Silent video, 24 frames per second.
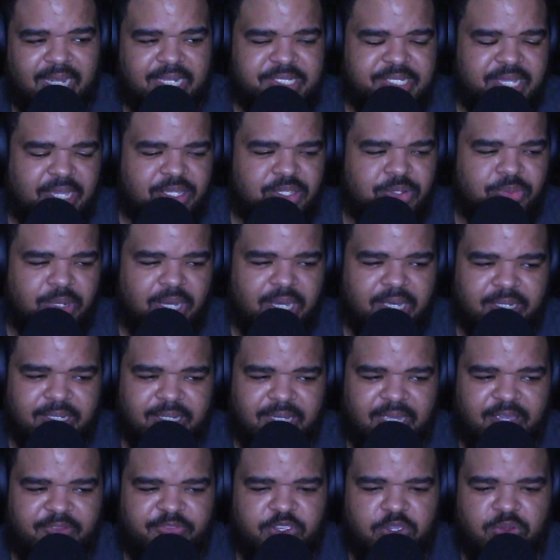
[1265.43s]
And I'll tell you
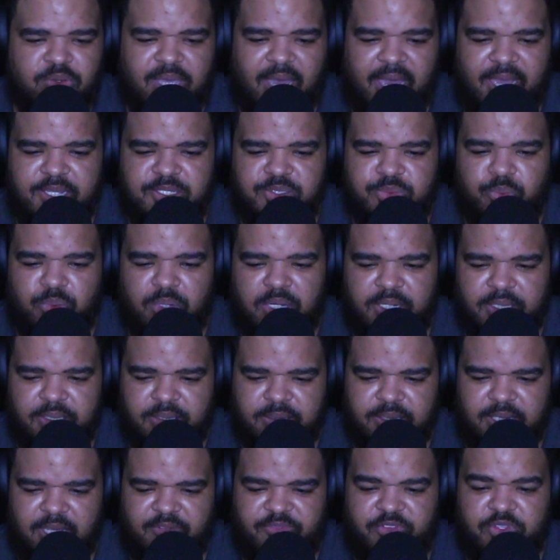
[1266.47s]
what, if you guys
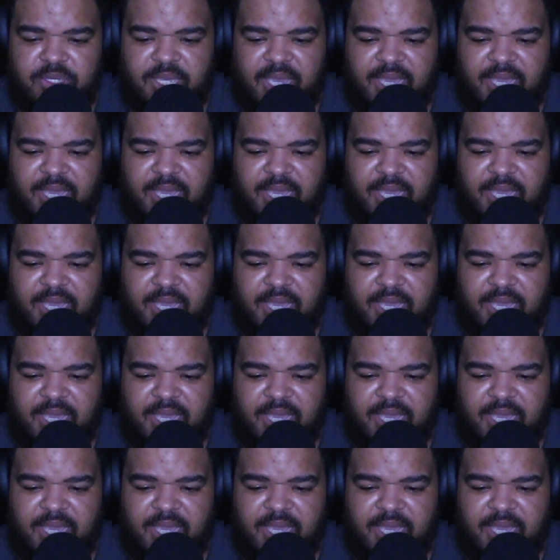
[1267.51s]
want